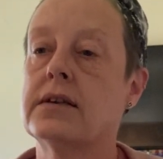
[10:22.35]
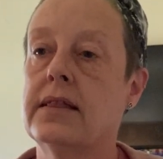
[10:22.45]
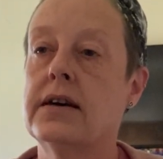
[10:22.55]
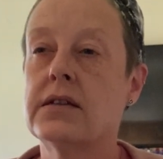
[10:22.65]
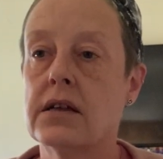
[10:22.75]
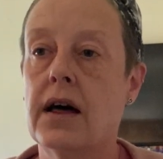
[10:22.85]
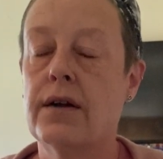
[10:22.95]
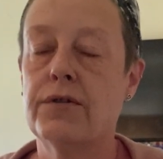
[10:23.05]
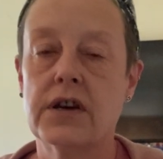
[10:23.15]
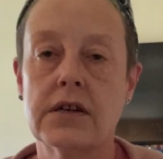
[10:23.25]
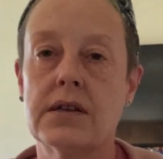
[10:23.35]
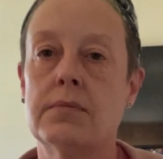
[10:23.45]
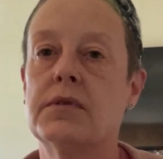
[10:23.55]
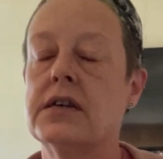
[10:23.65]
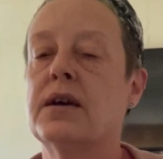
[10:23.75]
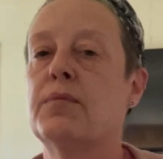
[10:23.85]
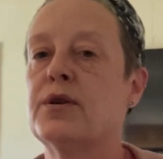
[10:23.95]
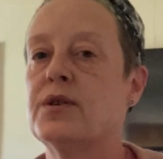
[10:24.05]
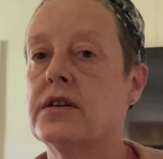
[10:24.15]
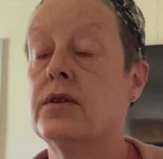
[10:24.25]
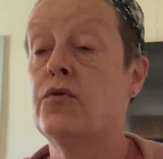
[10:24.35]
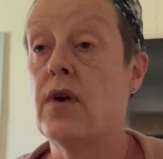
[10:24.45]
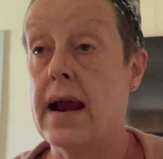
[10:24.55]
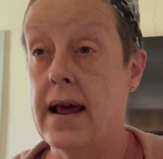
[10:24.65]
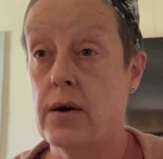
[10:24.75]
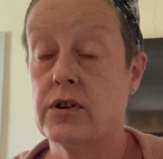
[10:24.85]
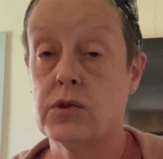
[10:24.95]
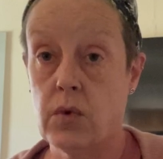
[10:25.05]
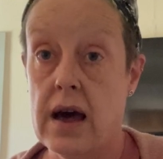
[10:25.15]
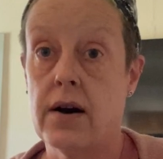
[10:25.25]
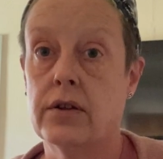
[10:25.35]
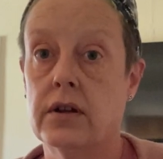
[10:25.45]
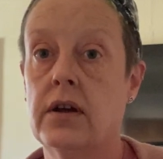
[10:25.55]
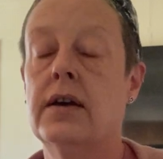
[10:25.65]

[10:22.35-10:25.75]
And that's a lot of things I'm seeing posted right now as well,